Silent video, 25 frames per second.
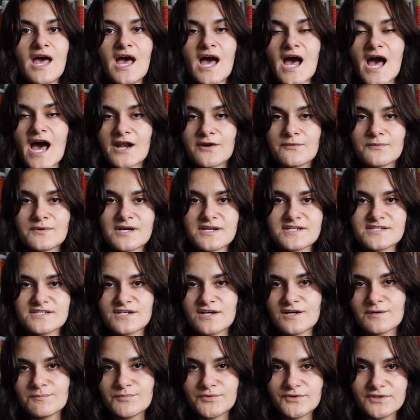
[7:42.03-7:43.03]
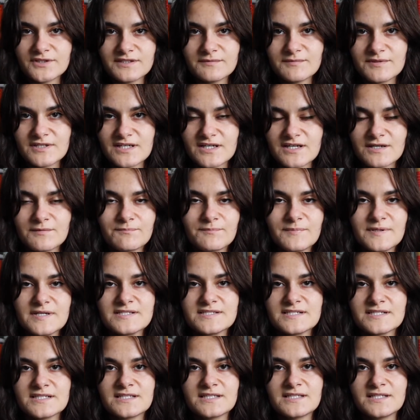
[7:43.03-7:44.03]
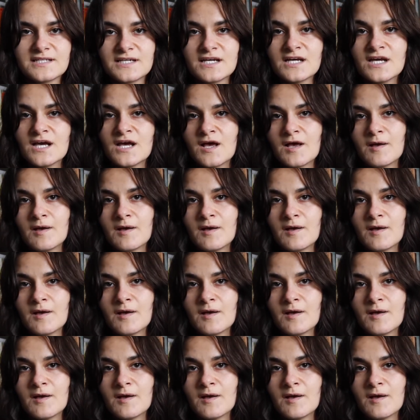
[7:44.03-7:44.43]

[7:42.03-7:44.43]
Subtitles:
anorexia, bulimia, basically